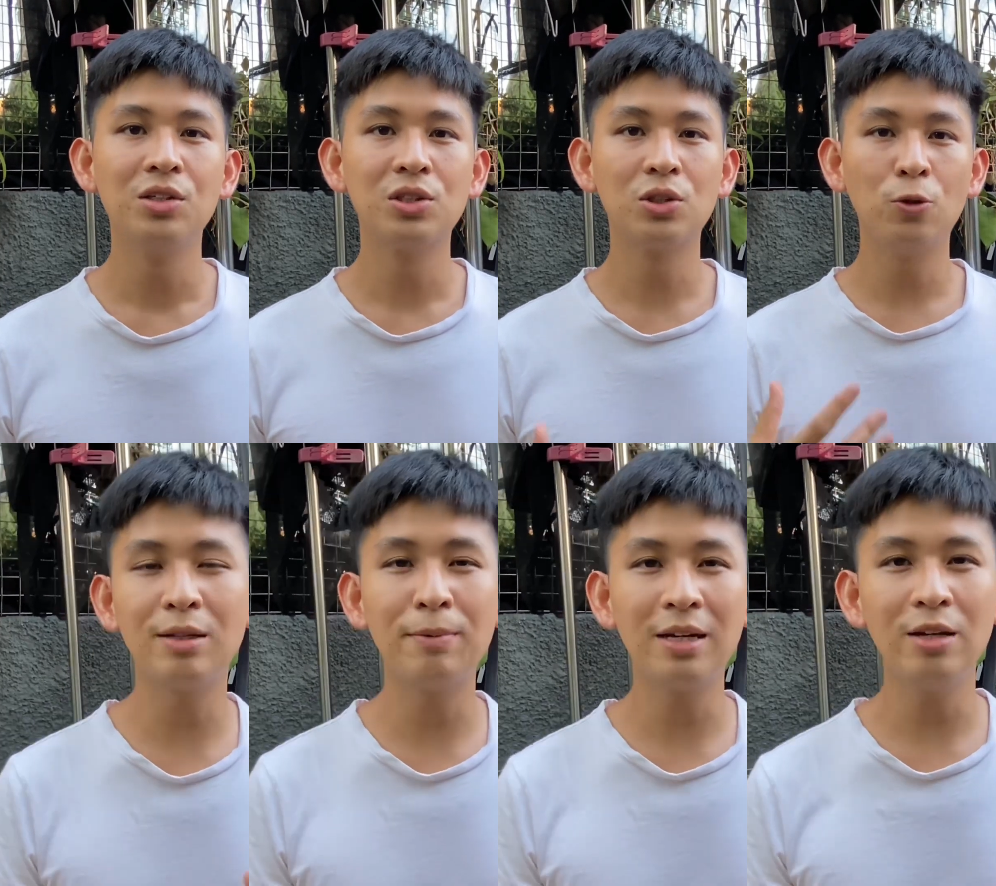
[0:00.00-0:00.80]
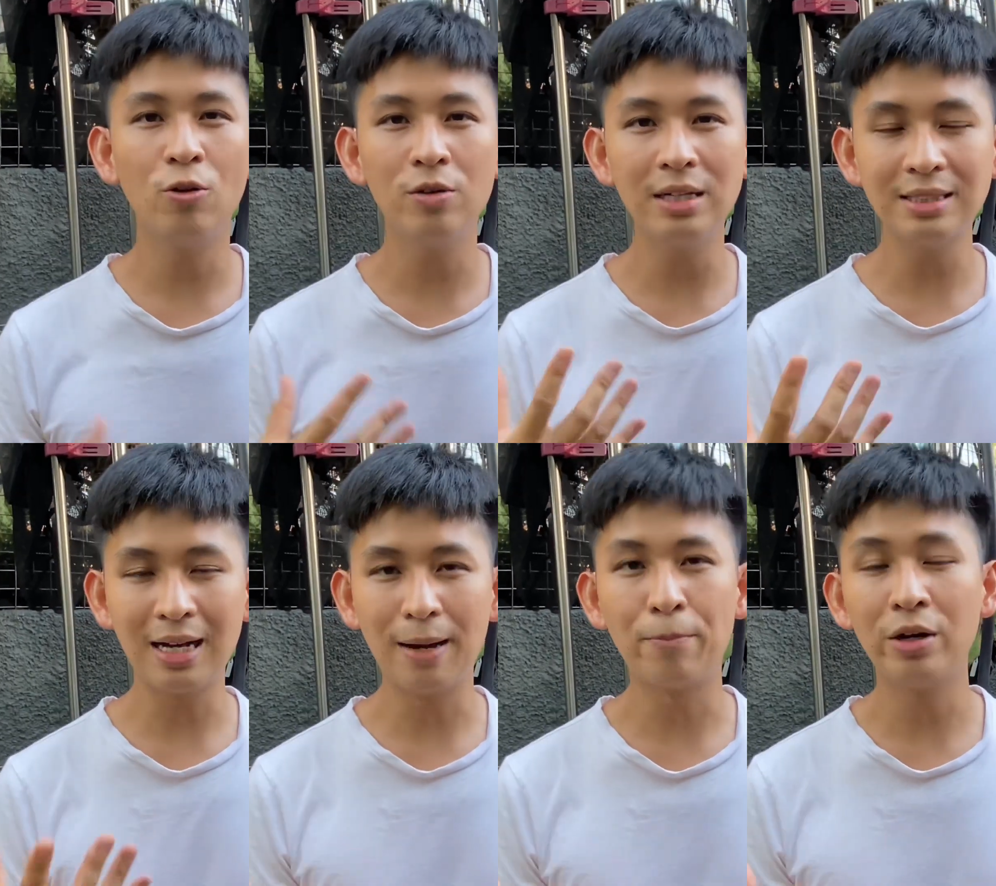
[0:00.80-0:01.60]
So typically, Hoyas
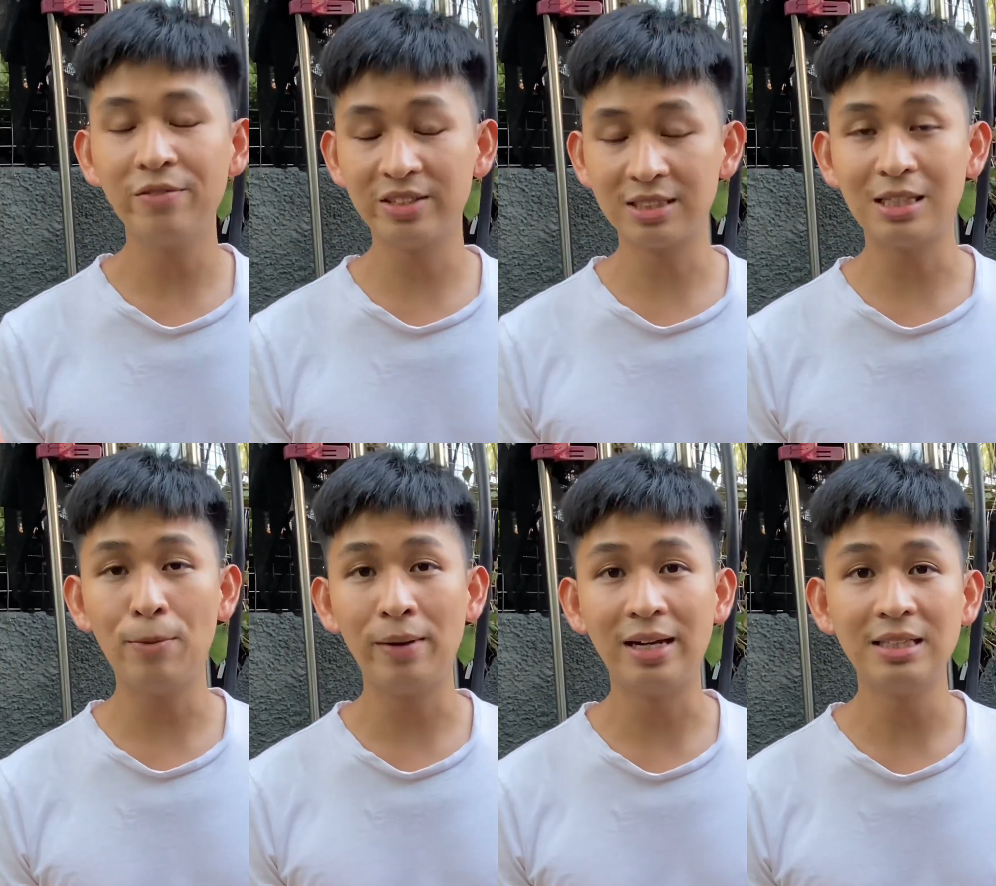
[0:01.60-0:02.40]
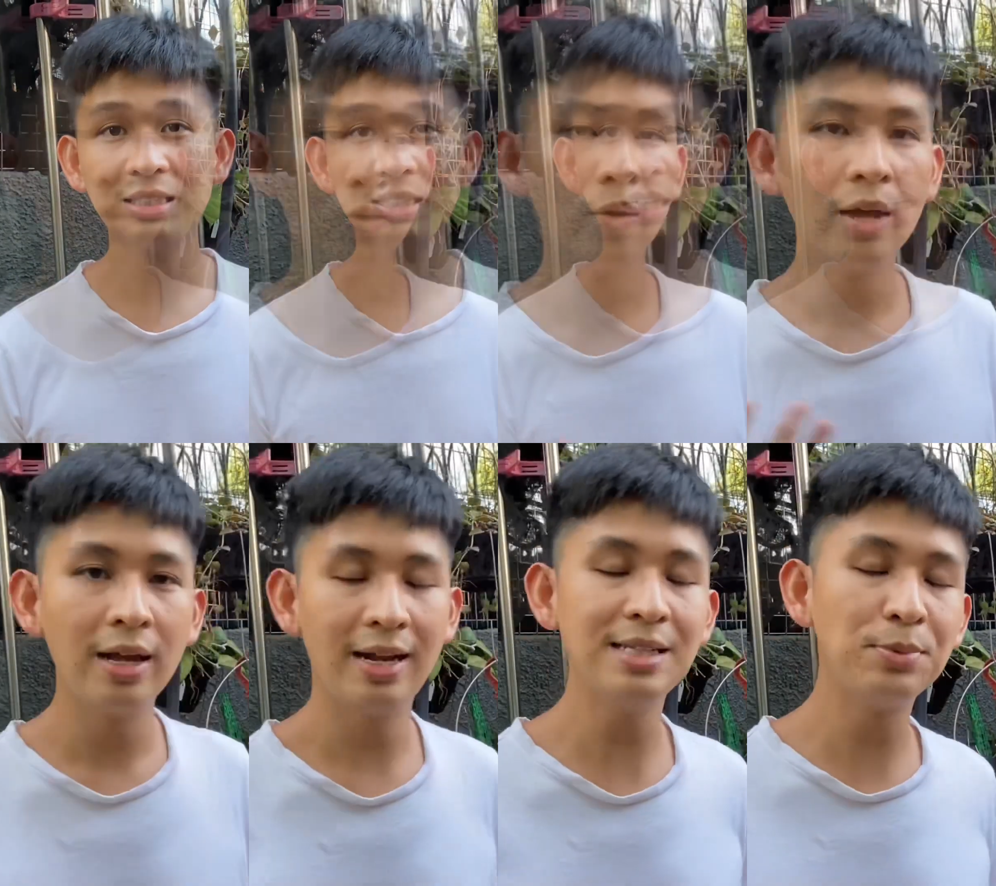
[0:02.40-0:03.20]
are pretty versatile plants. So
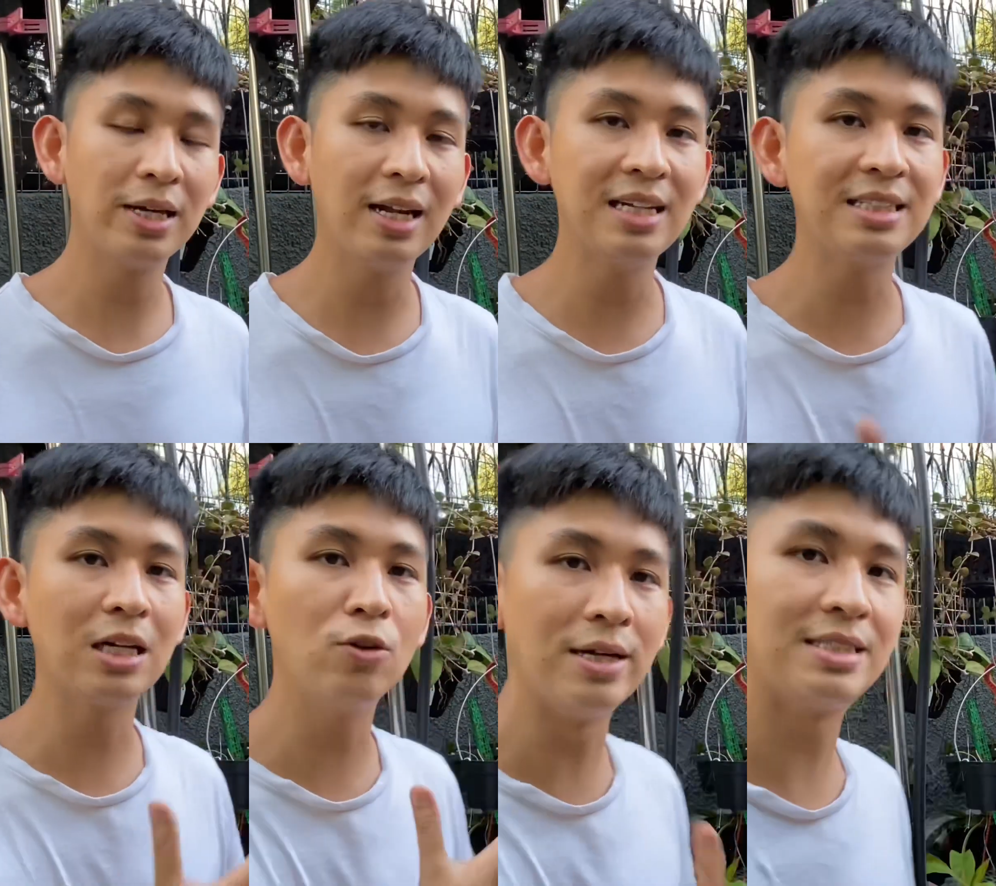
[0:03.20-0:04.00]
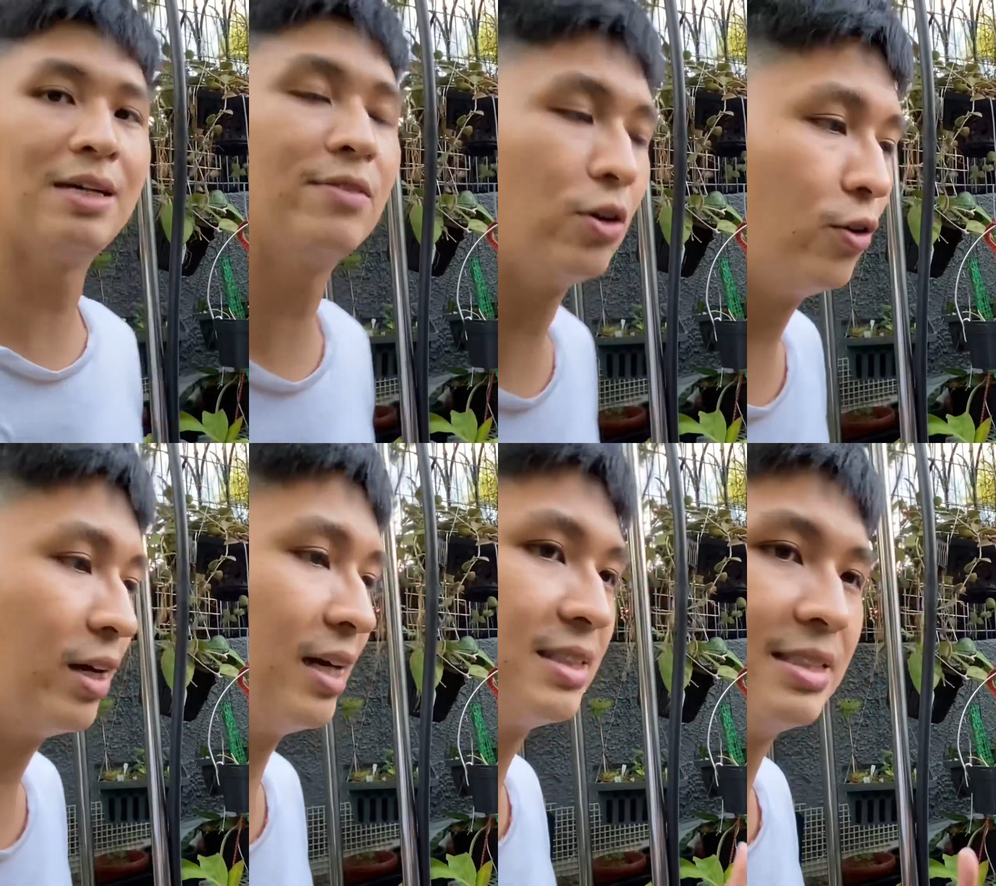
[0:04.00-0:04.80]
let's begin, let's take a look at some of the
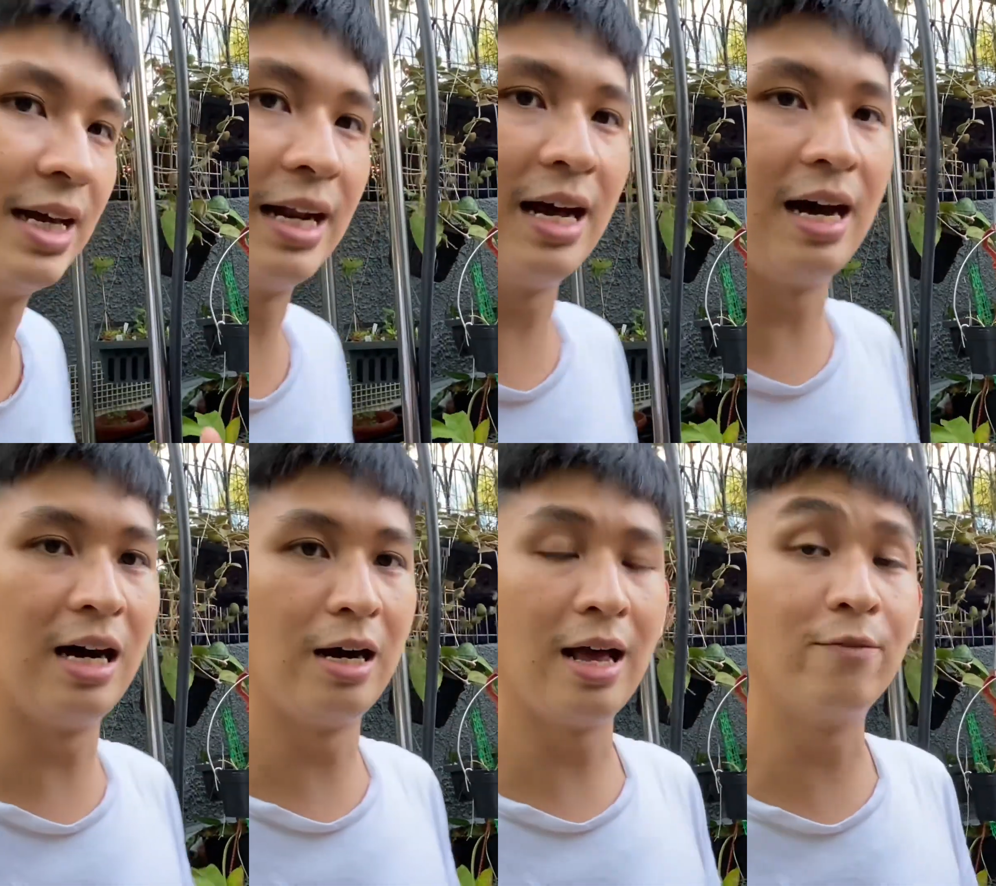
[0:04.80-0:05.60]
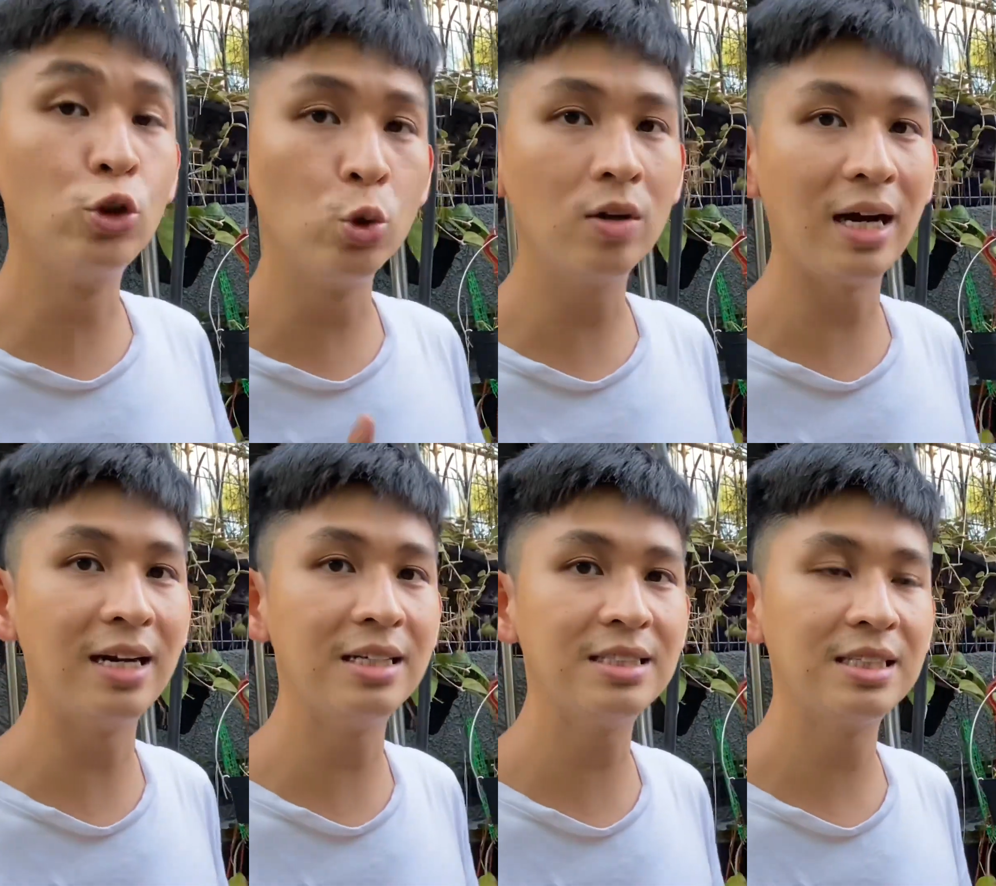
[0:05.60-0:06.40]
Hoyas that uh, have dual
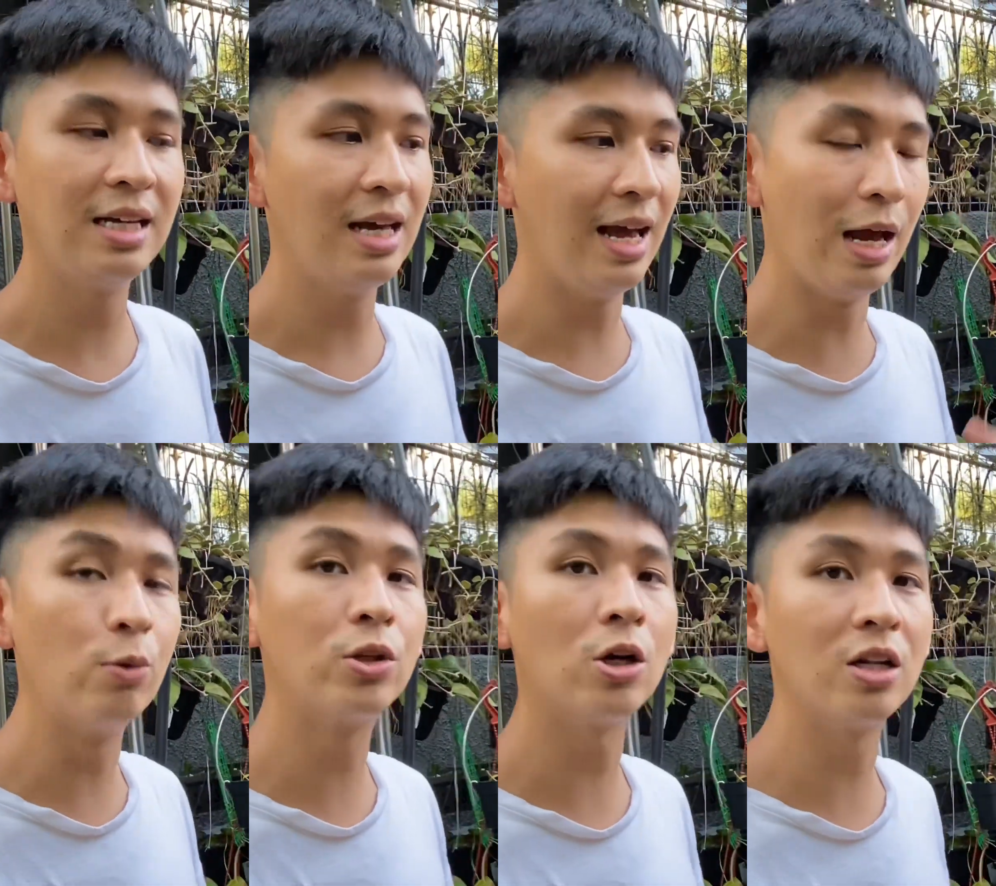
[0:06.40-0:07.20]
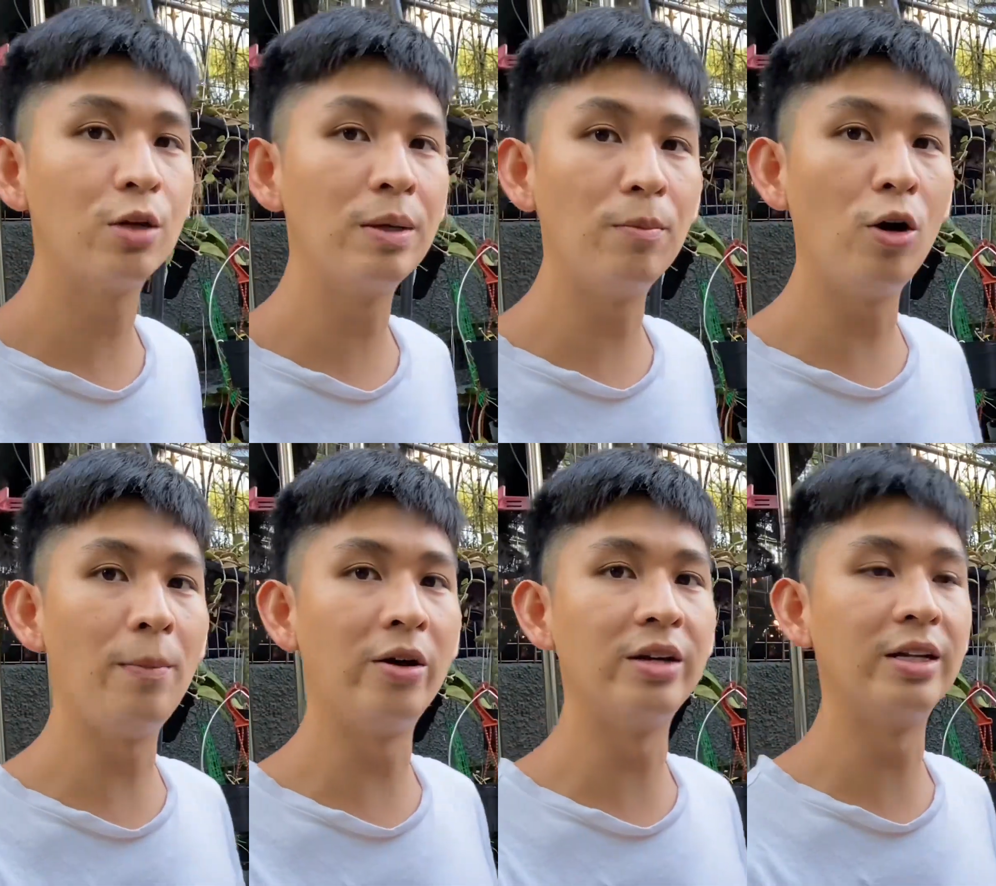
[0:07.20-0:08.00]
colors and we'll talk a little bit more about it.